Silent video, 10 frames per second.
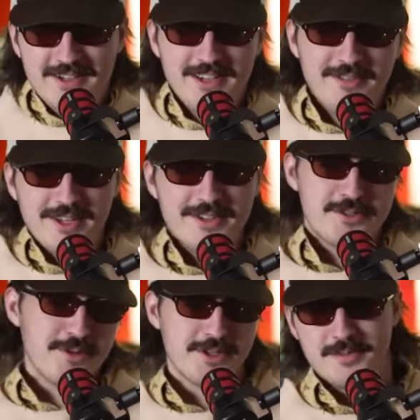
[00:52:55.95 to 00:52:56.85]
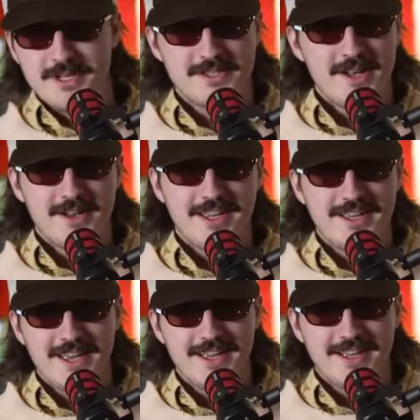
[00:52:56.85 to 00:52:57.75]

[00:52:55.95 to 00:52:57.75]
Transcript: even though it's supposed to be a soggy cake.